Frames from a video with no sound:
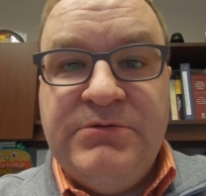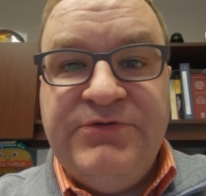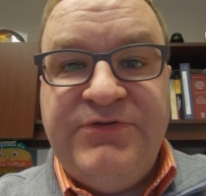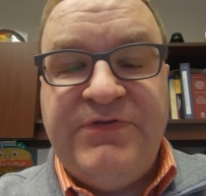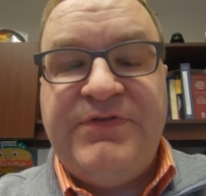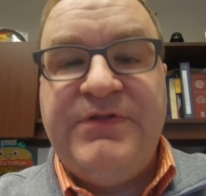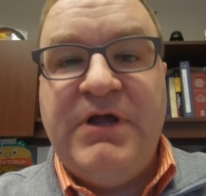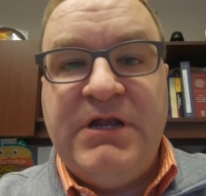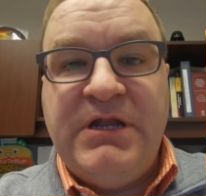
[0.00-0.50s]

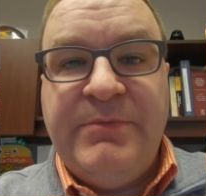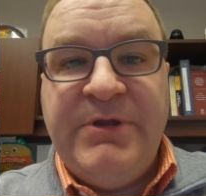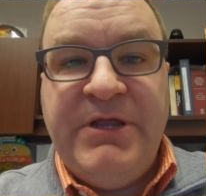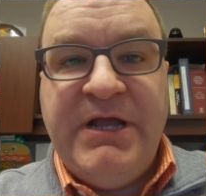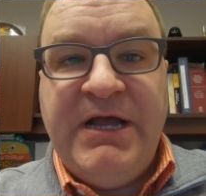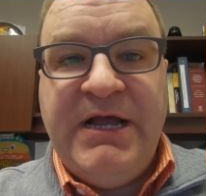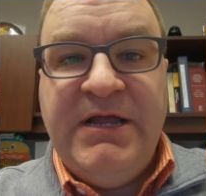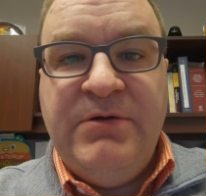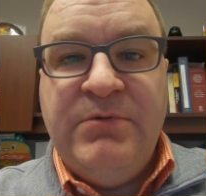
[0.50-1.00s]
Just dawned on me,
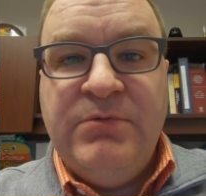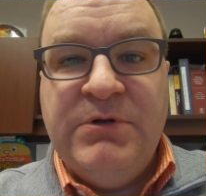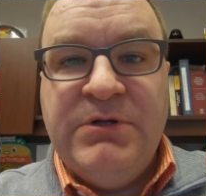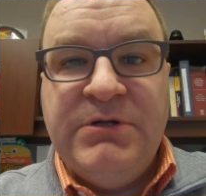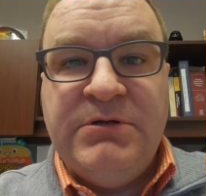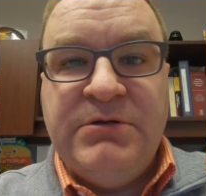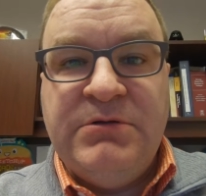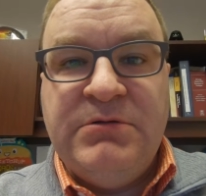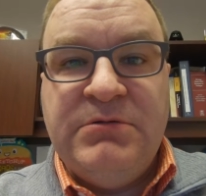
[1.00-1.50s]
I
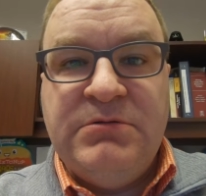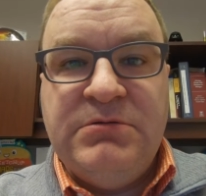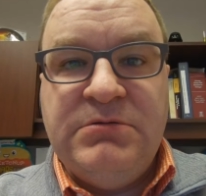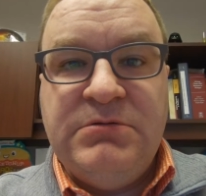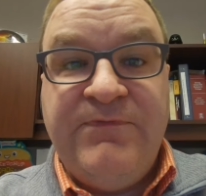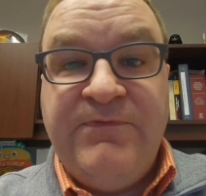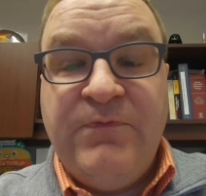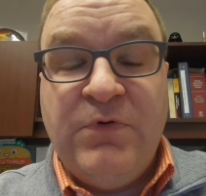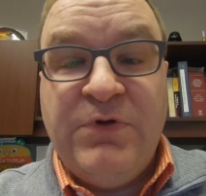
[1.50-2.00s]
will,
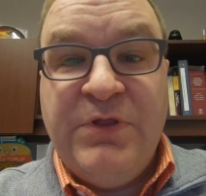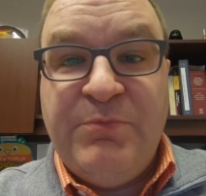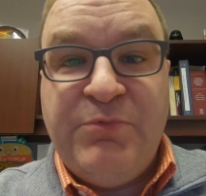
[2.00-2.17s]
for